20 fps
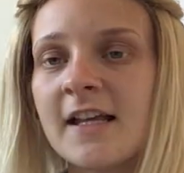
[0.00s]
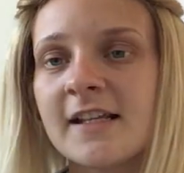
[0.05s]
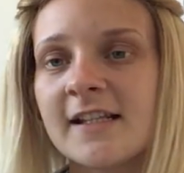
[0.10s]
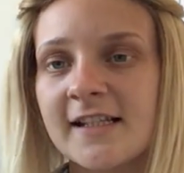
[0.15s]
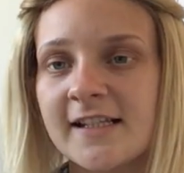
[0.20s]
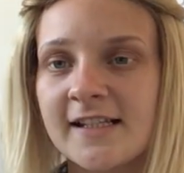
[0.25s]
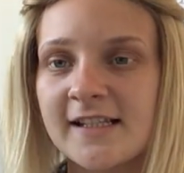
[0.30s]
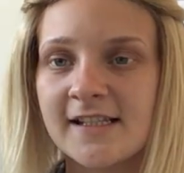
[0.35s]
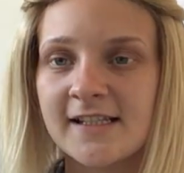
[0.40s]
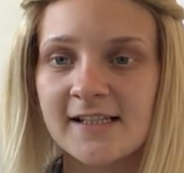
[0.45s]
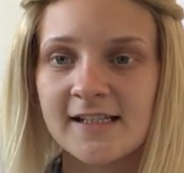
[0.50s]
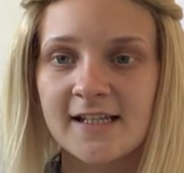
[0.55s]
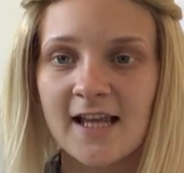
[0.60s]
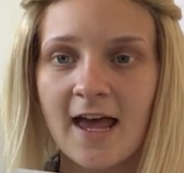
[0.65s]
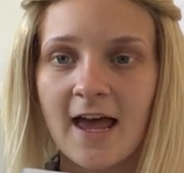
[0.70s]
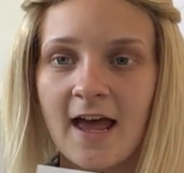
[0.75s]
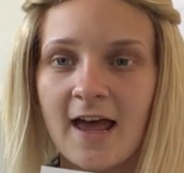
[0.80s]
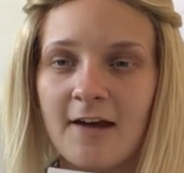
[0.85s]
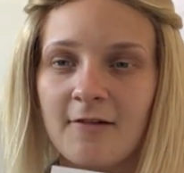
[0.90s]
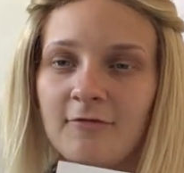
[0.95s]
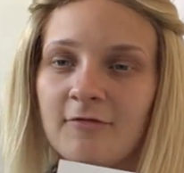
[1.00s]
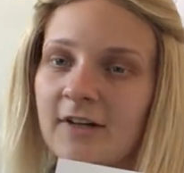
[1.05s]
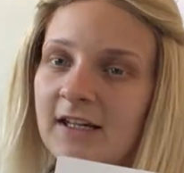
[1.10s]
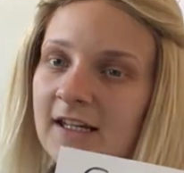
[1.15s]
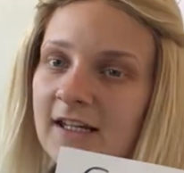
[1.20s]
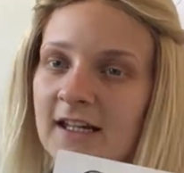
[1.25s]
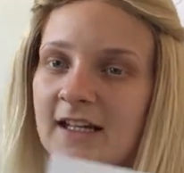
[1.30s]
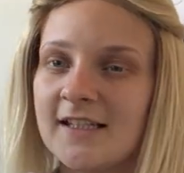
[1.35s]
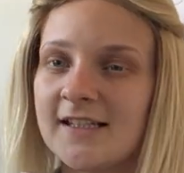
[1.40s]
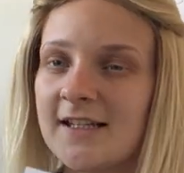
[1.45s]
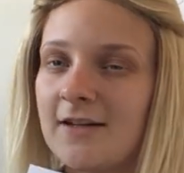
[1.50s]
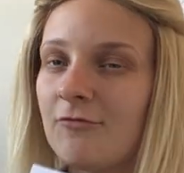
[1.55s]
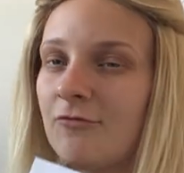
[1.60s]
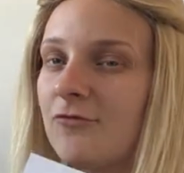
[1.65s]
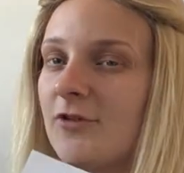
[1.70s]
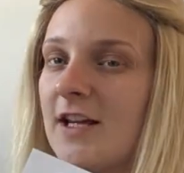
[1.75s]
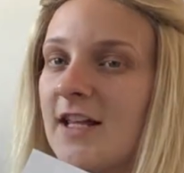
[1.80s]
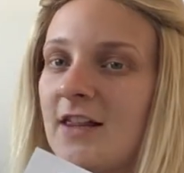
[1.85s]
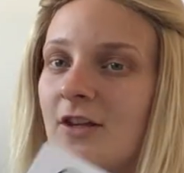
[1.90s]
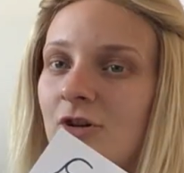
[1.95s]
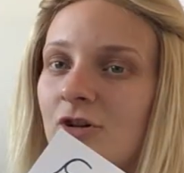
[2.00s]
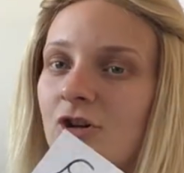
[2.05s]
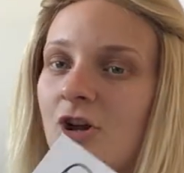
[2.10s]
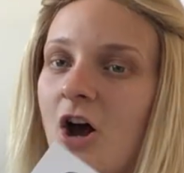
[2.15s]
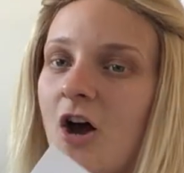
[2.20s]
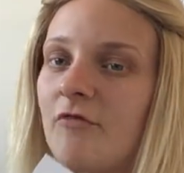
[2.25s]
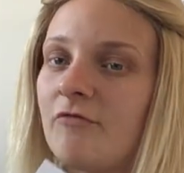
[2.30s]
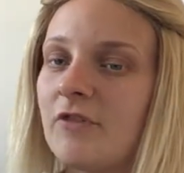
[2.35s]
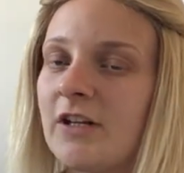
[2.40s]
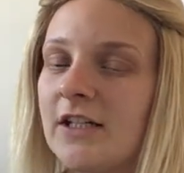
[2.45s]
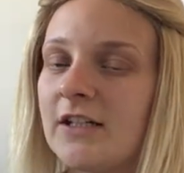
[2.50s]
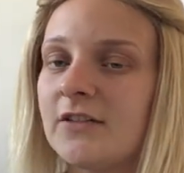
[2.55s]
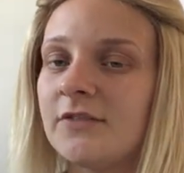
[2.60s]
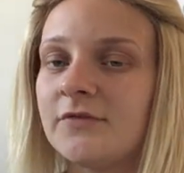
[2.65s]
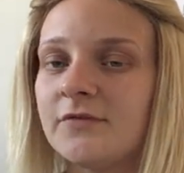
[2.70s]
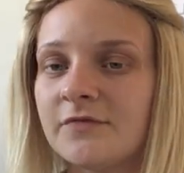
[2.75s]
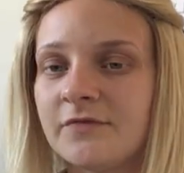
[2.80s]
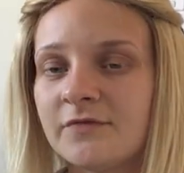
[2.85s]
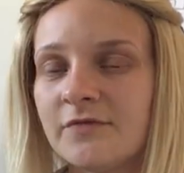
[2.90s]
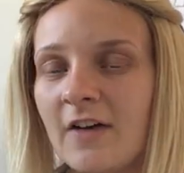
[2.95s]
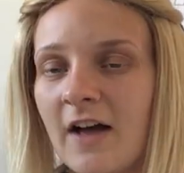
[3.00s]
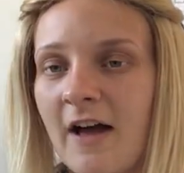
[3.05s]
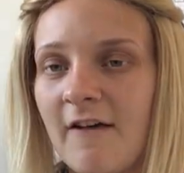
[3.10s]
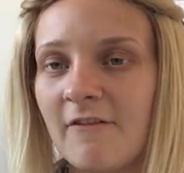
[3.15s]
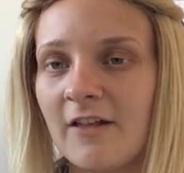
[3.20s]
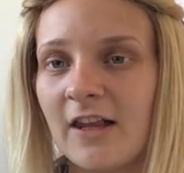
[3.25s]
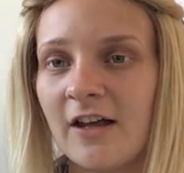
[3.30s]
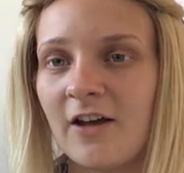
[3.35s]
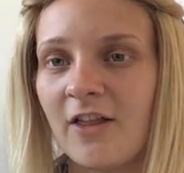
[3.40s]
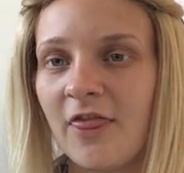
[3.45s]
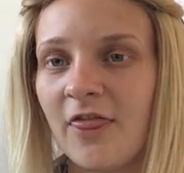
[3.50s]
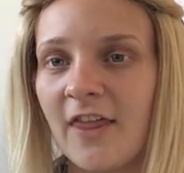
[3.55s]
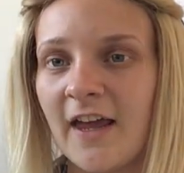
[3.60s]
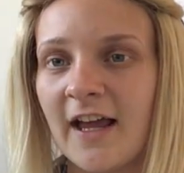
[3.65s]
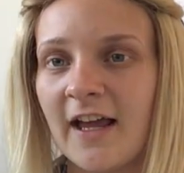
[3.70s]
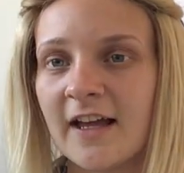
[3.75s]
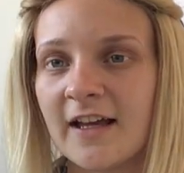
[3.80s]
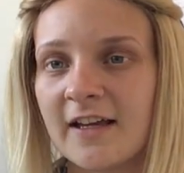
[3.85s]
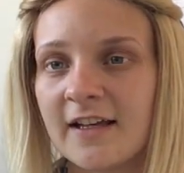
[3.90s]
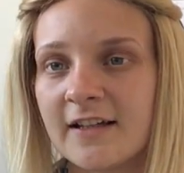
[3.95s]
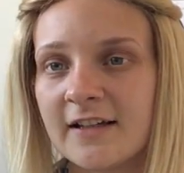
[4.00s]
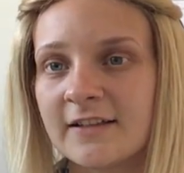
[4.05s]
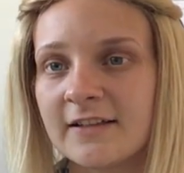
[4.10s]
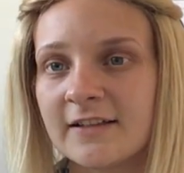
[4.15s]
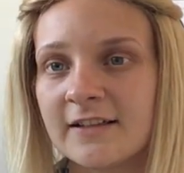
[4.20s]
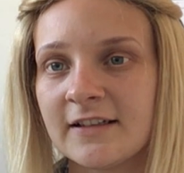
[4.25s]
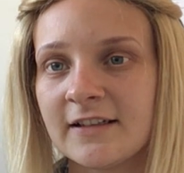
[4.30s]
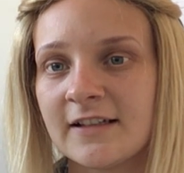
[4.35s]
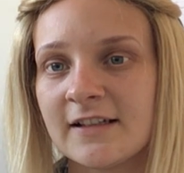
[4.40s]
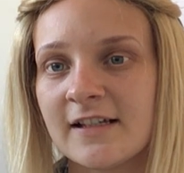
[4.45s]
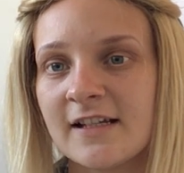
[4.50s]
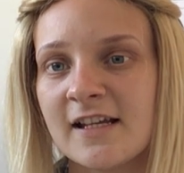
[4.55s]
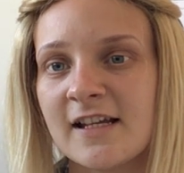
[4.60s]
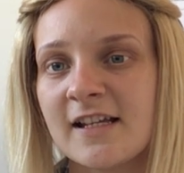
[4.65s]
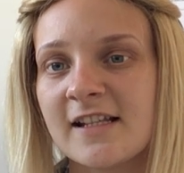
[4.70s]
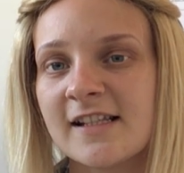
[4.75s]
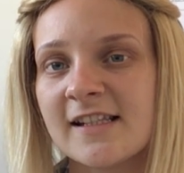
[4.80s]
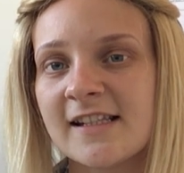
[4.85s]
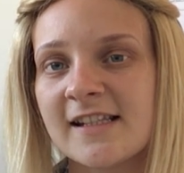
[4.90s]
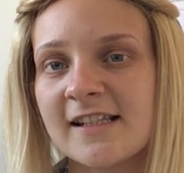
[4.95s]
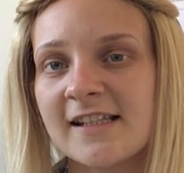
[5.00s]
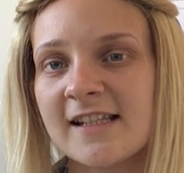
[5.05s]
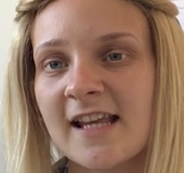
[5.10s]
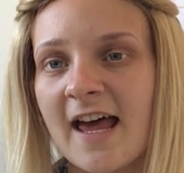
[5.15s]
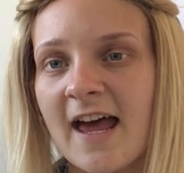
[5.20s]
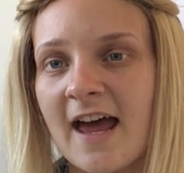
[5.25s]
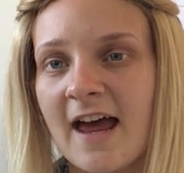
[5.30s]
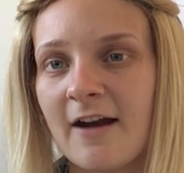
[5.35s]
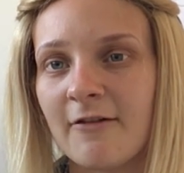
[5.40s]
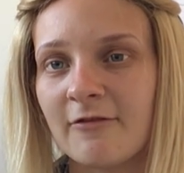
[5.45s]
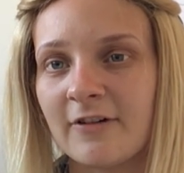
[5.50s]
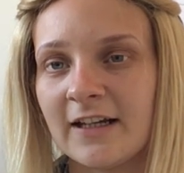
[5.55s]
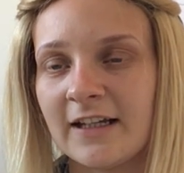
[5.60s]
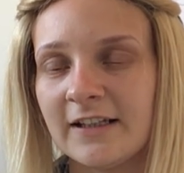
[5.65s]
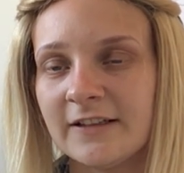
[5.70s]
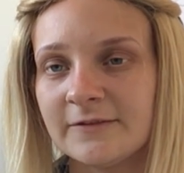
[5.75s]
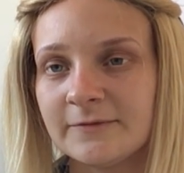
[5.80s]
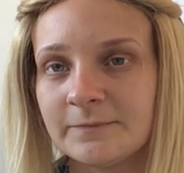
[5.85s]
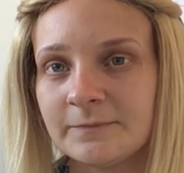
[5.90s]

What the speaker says: Sari. Is it real or not real? Have a little think. Sari.